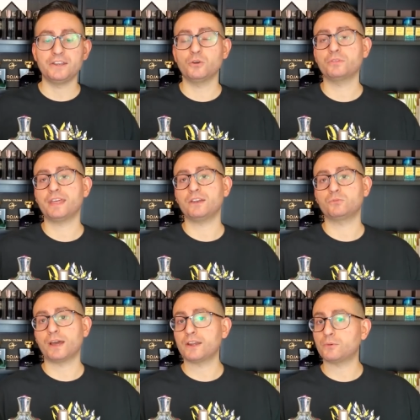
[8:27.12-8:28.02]
I know
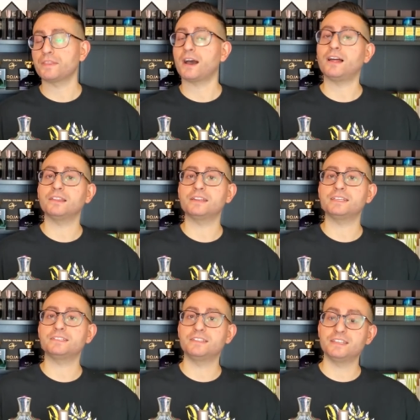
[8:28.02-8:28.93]
that right around the
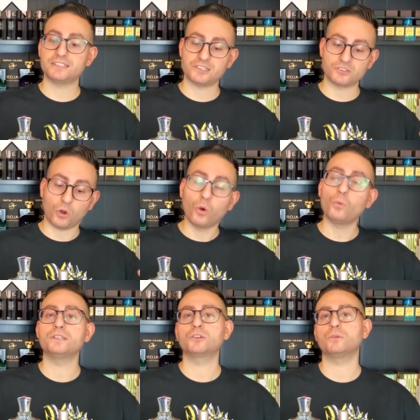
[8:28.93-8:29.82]
holidays, this is
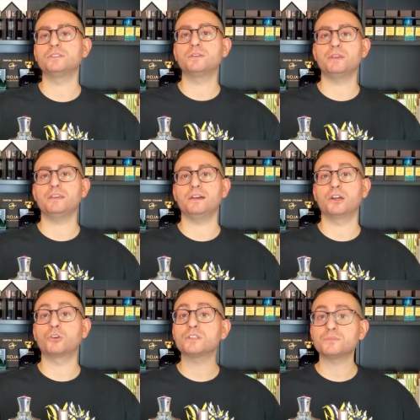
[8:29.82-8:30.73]
always going to be
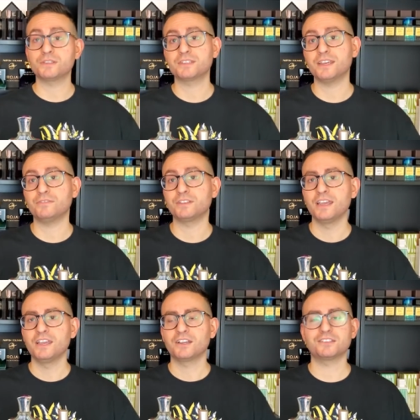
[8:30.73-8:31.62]
a Christmas
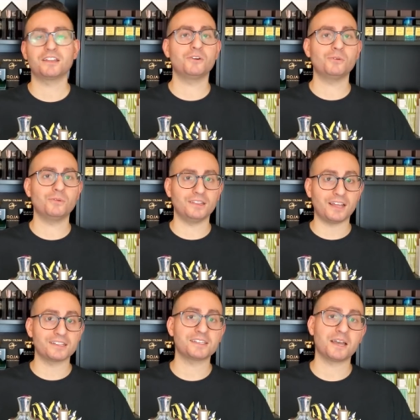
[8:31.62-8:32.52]
gift, because I know
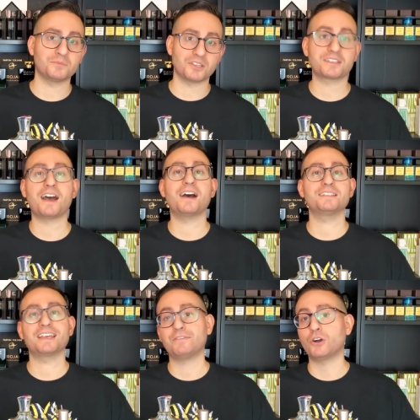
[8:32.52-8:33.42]
a lot of times us
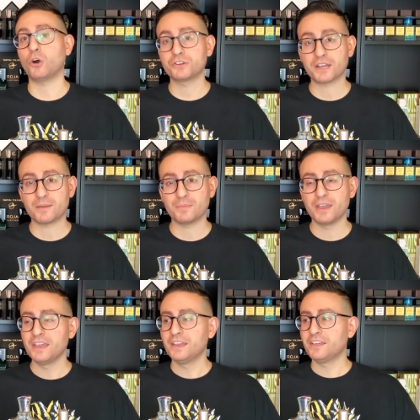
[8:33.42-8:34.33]
guys have a hard time